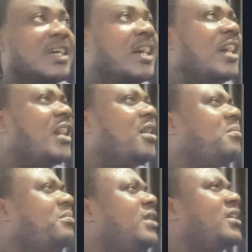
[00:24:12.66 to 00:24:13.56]
I
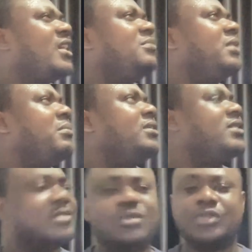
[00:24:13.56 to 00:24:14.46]
can't remember
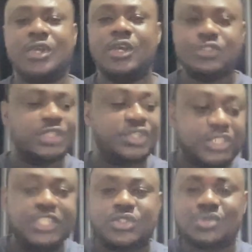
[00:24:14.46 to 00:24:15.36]
that. So you
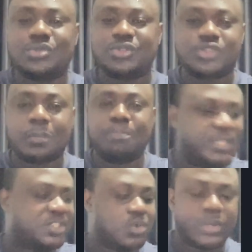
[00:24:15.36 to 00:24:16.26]
need to
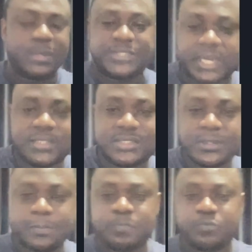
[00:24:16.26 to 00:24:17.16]
submit your website,
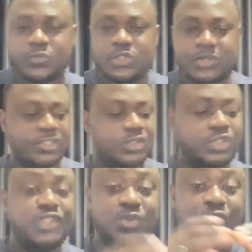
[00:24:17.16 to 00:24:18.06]
right? So
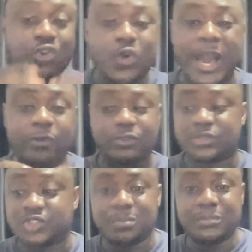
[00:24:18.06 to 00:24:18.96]
you need to know how to
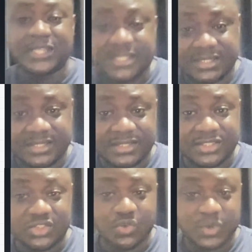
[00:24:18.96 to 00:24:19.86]
submit
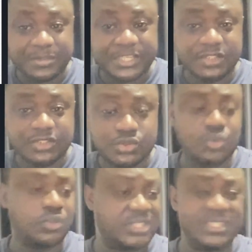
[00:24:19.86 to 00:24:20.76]
your website to
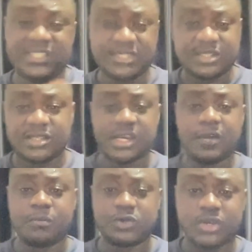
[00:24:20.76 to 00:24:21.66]
these
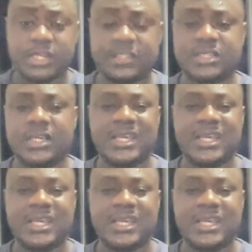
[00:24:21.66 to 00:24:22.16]
crawlers.